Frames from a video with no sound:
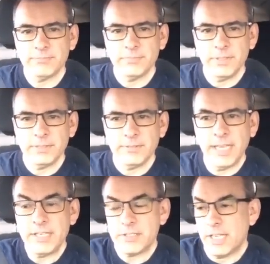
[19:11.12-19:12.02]
there.
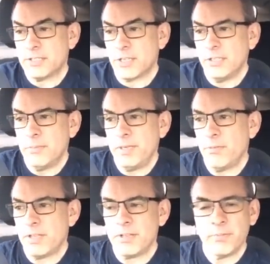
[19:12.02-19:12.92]
And
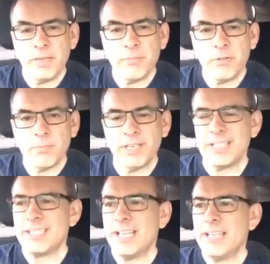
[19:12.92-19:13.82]
it's good to be with other
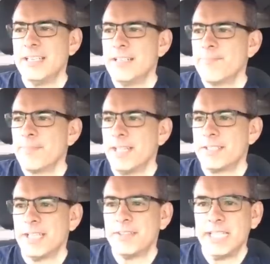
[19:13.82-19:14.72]
people, but it's
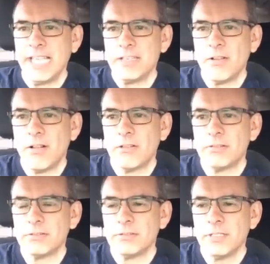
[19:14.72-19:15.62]
not
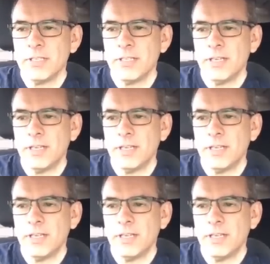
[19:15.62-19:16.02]
the end all.